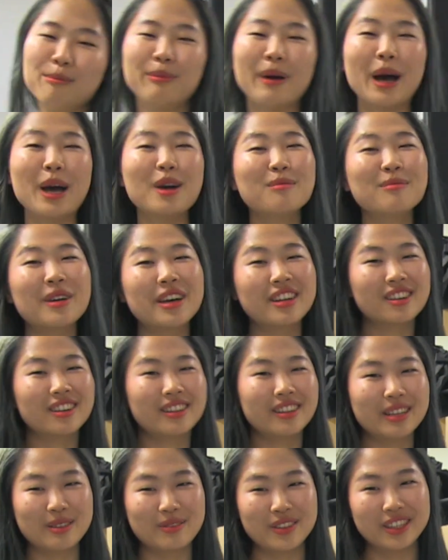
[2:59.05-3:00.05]

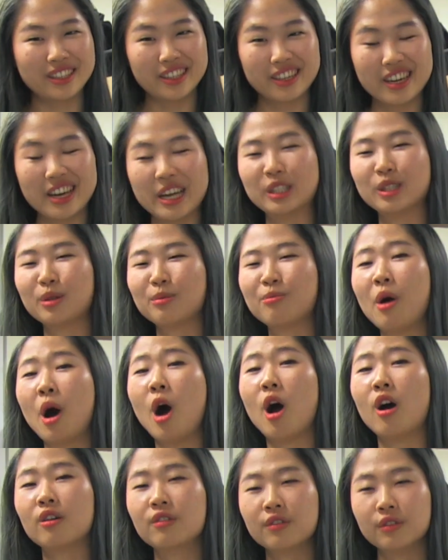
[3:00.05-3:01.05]
Biomedical imaging is a
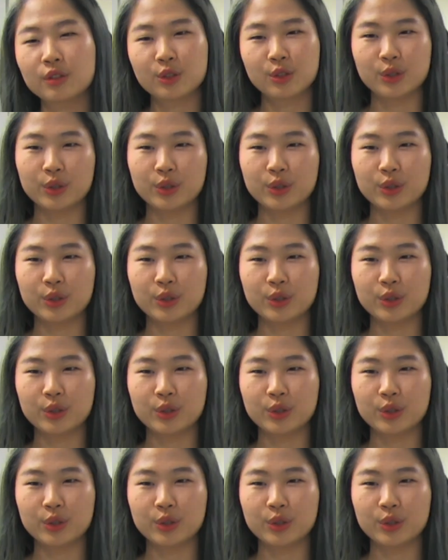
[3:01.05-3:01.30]
powerful